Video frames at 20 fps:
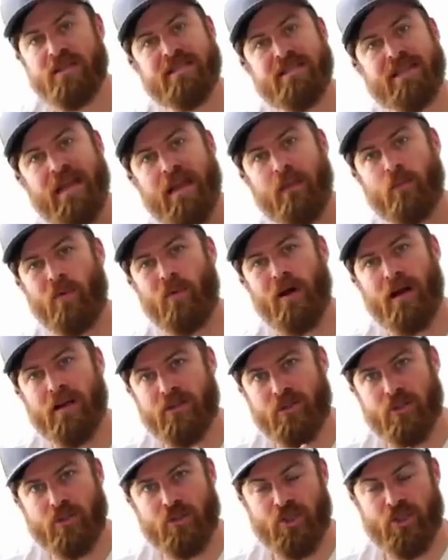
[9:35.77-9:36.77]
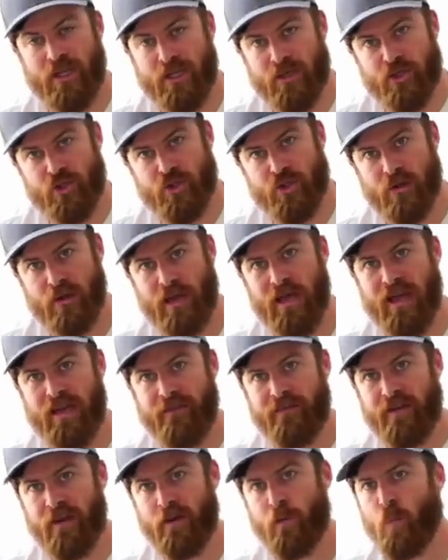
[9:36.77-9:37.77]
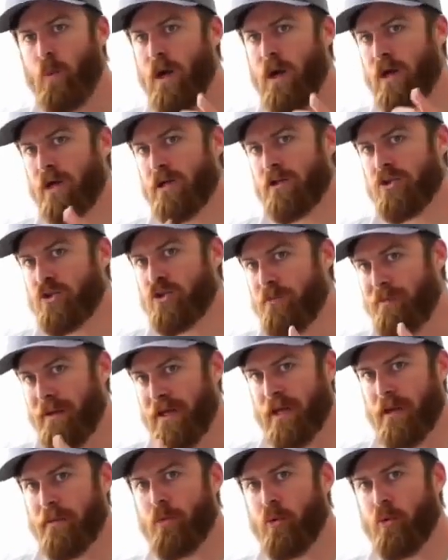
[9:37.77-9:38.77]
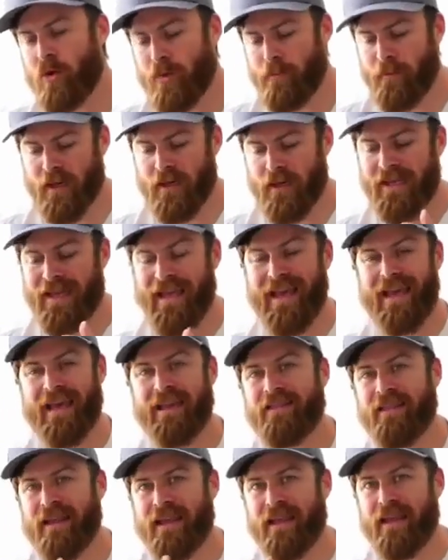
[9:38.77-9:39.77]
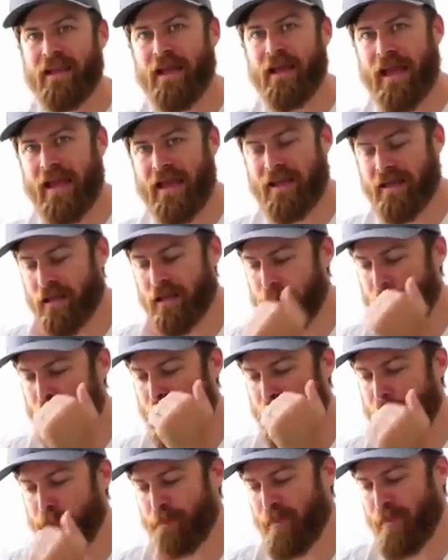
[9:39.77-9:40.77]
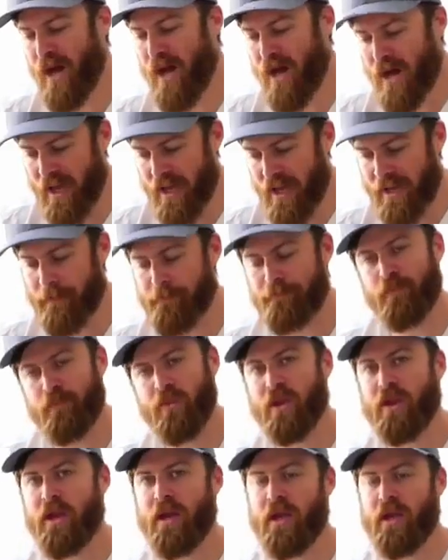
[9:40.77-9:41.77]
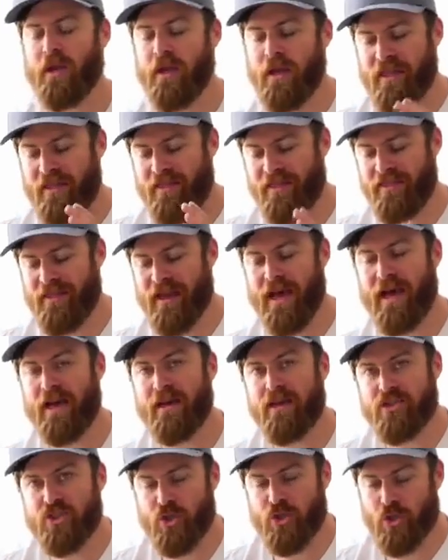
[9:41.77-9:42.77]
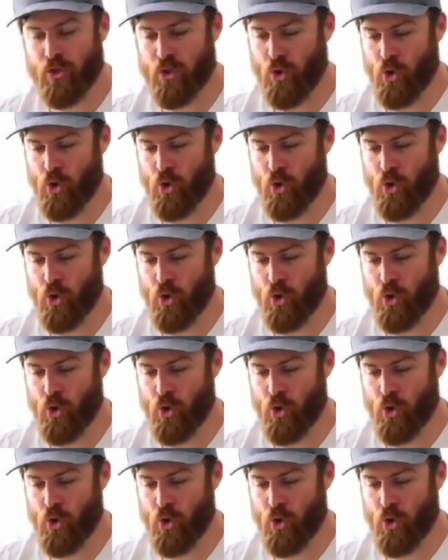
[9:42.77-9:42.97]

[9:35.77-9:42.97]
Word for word: this and want to change their life and want to make more money, and they end up buying, okay? That is your